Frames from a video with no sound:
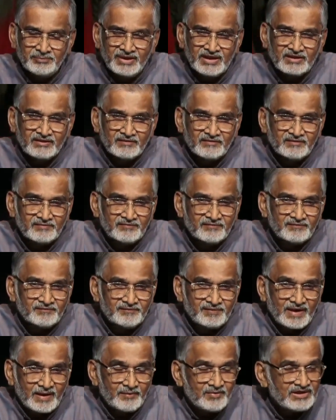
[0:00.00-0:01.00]
big
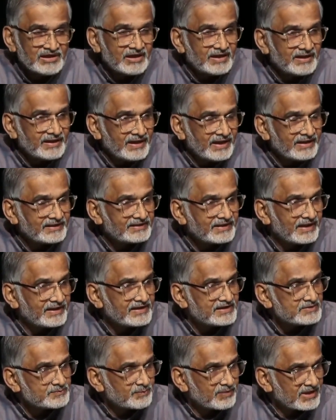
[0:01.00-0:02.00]
family debt that
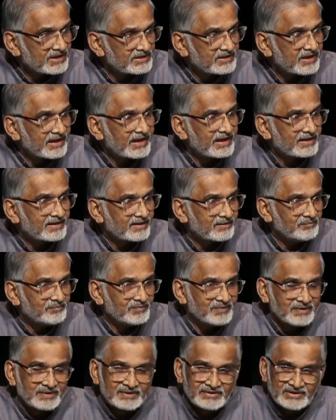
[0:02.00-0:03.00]
his brother had
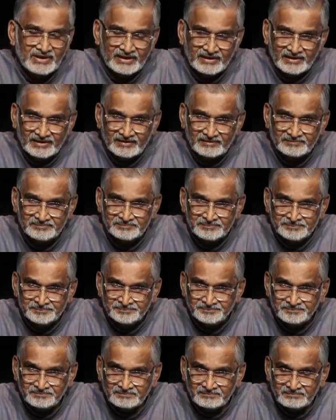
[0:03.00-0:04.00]
taken.
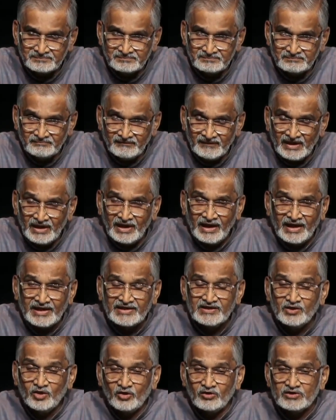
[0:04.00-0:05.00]

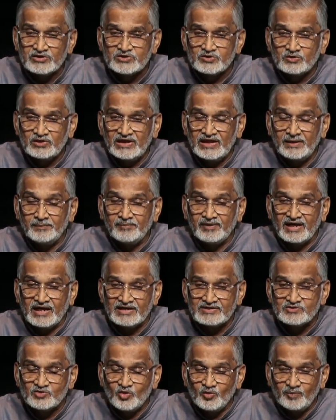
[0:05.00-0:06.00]
And he also helped
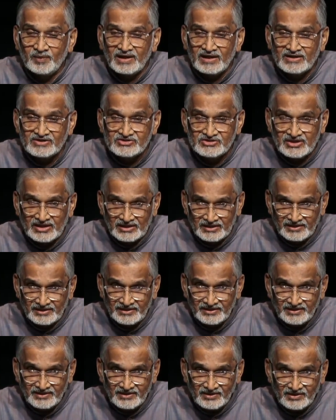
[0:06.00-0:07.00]

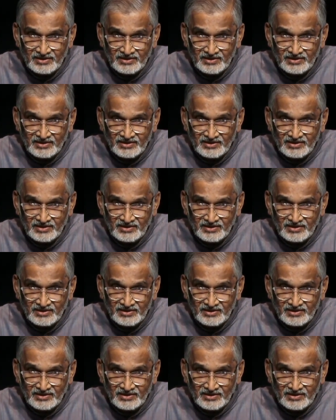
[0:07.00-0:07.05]
Rajgopalachari,